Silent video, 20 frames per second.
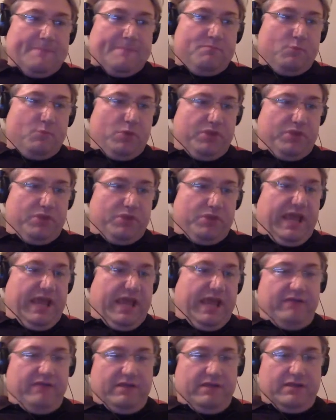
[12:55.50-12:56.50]
with the
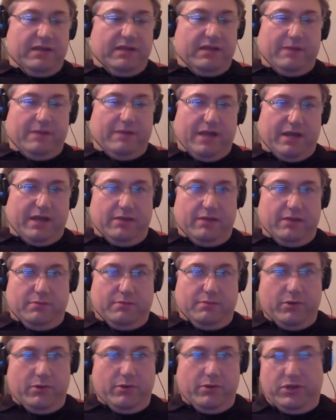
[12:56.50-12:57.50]
caveat that I'm not going to
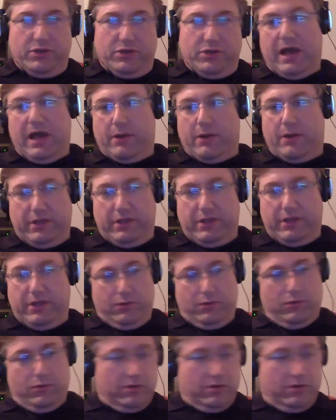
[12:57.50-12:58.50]
promote Hugh Howey
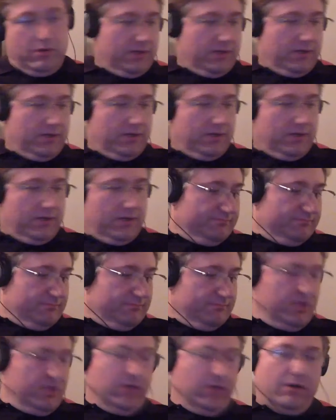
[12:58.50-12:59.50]
or,
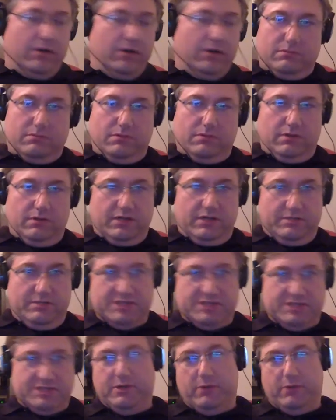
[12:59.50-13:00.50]
he
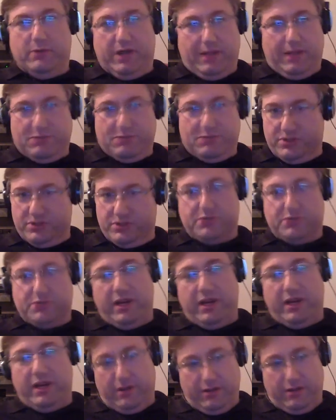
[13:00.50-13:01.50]
must be great. I'm sure he's
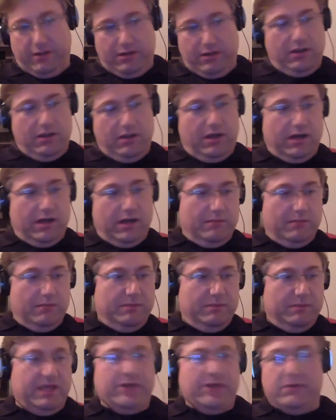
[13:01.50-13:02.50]
great,
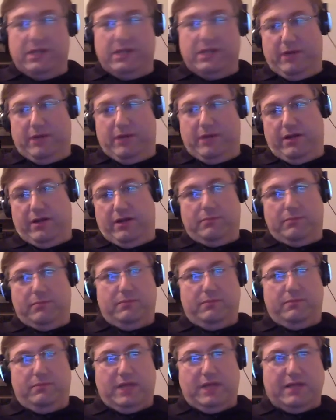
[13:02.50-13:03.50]
but they don't need my help.
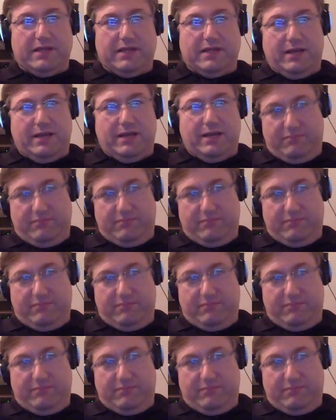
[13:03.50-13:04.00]
Not that I'm